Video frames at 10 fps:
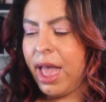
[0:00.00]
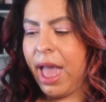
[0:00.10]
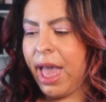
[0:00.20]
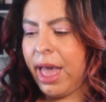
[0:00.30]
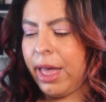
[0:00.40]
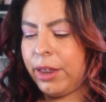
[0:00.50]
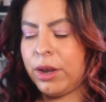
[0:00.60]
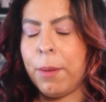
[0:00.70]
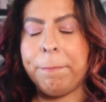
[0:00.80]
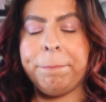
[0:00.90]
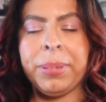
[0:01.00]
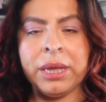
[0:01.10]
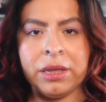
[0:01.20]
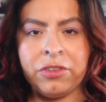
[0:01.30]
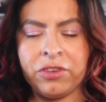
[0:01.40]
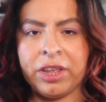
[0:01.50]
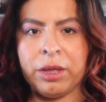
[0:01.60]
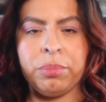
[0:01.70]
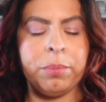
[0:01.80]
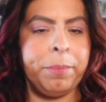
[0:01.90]
And biggest
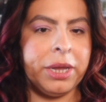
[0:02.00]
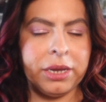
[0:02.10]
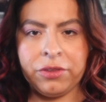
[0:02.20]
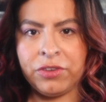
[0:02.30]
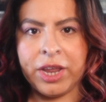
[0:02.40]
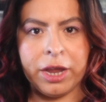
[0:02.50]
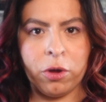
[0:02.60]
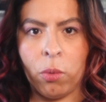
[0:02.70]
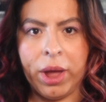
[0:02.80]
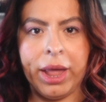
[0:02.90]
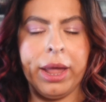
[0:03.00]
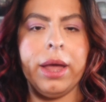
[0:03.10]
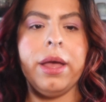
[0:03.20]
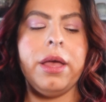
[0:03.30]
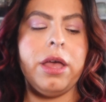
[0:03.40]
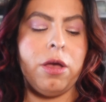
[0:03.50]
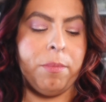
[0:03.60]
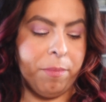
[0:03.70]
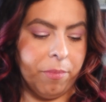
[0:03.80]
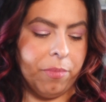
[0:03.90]
tip, biggest takeaway,
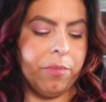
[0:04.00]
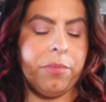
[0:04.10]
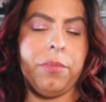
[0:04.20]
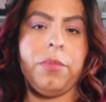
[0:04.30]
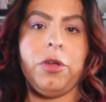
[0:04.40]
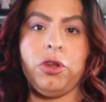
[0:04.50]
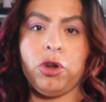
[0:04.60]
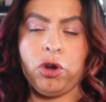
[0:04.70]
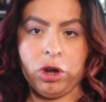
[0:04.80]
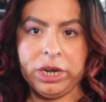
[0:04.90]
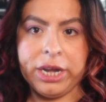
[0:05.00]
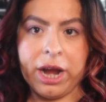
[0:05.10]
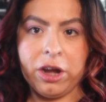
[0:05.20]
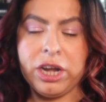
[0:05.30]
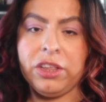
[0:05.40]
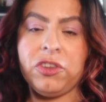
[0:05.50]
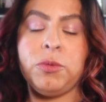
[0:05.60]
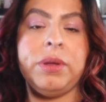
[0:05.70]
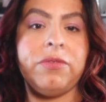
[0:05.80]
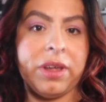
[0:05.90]
curling iron needs
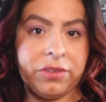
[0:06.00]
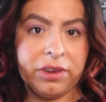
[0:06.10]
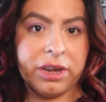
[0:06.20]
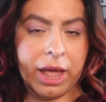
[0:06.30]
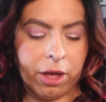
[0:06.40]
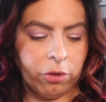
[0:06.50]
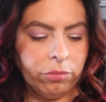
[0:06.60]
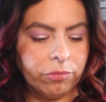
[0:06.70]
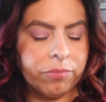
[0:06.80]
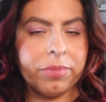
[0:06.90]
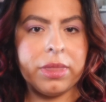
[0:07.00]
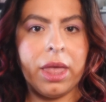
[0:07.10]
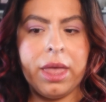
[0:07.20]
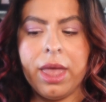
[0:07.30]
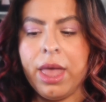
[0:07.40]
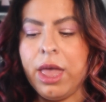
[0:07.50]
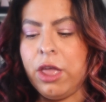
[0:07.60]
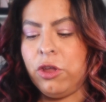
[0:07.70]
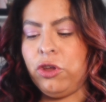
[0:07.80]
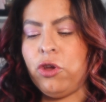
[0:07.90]
to be facing down.
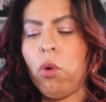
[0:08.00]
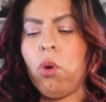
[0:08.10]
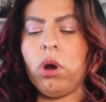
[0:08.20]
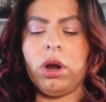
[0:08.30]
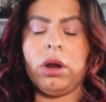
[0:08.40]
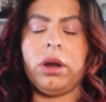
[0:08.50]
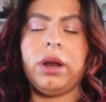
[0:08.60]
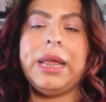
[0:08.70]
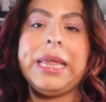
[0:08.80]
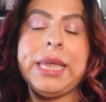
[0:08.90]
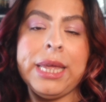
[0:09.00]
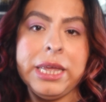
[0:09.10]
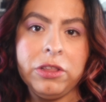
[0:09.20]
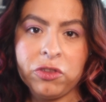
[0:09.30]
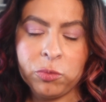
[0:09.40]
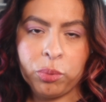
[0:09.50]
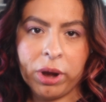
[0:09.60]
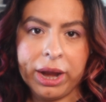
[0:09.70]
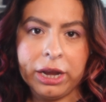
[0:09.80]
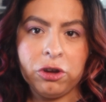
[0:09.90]
Your heat
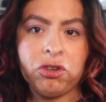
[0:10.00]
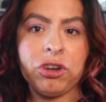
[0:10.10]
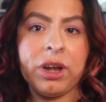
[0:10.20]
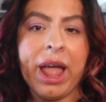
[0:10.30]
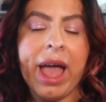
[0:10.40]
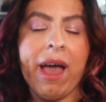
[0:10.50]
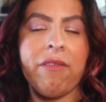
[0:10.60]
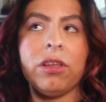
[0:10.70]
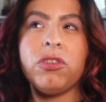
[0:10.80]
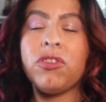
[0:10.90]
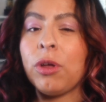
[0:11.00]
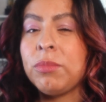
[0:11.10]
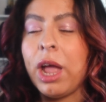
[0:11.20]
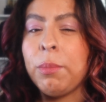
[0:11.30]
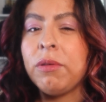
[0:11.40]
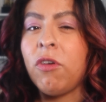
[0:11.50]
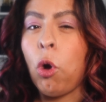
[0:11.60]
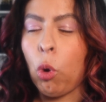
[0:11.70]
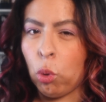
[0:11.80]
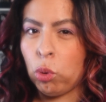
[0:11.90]
spray should have some type of a
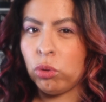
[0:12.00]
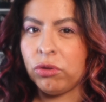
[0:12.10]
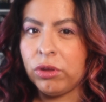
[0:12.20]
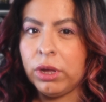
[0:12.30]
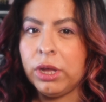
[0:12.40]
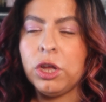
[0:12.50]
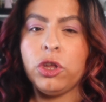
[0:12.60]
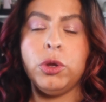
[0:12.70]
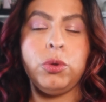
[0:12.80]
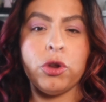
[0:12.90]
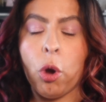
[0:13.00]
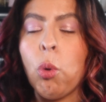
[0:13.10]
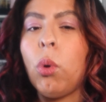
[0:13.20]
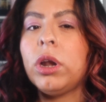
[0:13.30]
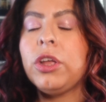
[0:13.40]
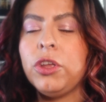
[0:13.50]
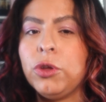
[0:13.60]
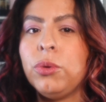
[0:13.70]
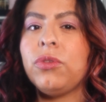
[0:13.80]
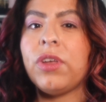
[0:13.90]
hold. You don't wanna
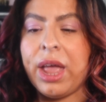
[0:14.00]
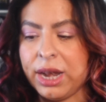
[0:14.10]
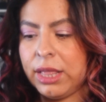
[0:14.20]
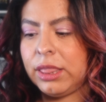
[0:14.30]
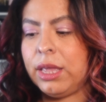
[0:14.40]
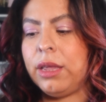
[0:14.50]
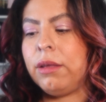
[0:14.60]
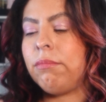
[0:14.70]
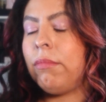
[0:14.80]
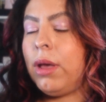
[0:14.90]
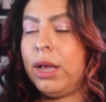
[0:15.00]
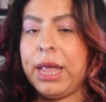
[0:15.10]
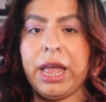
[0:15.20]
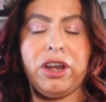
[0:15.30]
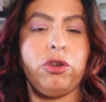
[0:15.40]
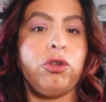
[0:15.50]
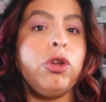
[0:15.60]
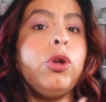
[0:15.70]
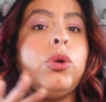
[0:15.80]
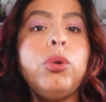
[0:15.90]
use anything, again,
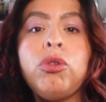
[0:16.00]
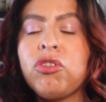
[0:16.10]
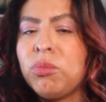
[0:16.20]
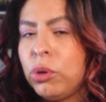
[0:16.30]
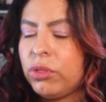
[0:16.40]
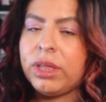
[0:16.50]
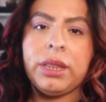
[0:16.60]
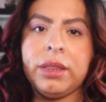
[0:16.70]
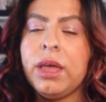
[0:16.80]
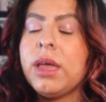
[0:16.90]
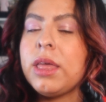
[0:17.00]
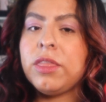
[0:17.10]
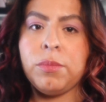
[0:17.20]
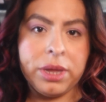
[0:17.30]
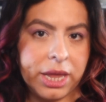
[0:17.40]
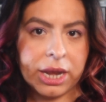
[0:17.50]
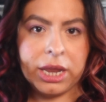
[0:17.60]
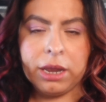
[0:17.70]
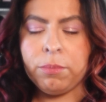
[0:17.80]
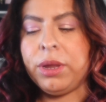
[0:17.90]
too smooth in the
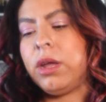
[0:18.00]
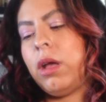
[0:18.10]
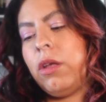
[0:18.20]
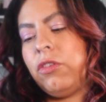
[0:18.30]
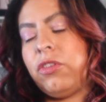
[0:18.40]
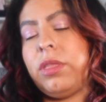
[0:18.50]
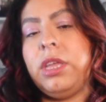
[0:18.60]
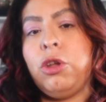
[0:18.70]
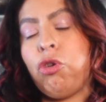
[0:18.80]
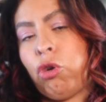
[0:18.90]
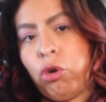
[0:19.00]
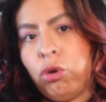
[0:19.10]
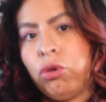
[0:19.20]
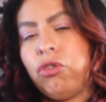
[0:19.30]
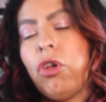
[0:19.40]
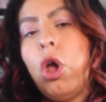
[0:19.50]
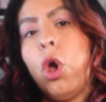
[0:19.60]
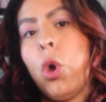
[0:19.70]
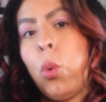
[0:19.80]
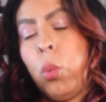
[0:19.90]
beginning because the curls
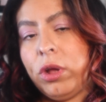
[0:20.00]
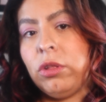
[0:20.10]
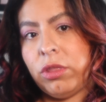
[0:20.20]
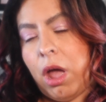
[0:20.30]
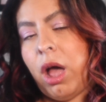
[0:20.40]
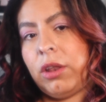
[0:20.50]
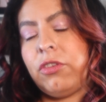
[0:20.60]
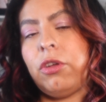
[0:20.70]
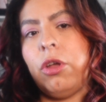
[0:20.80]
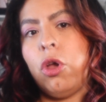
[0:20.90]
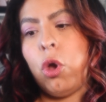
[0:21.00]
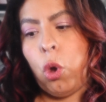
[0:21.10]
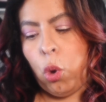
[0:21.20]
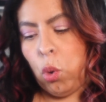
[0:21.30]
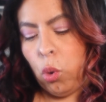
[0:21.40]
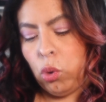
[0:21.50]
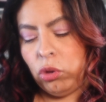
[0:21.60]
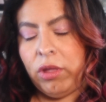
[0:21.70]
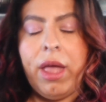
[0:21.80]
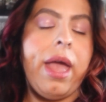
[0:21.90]
will not
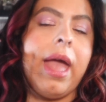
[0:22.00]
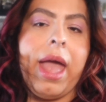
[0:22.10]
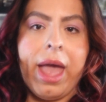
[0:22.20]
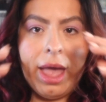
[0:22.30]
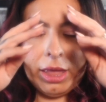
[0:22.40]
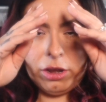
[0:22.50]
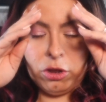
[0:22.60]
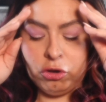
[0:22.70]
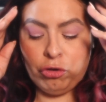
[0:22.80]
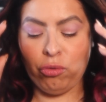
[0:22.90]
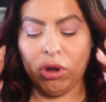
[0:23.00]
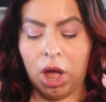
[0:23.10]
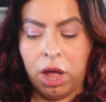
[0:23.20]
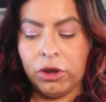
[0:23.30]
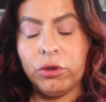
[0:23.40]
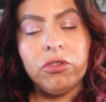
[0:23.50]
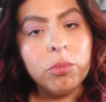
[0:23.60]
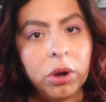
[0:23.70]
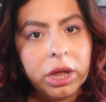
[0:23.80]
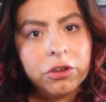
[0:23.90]
hold. And do not use a
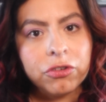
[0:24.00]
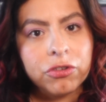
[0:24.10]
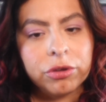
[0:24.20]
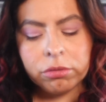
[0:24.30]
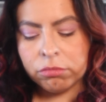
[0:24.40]
brush.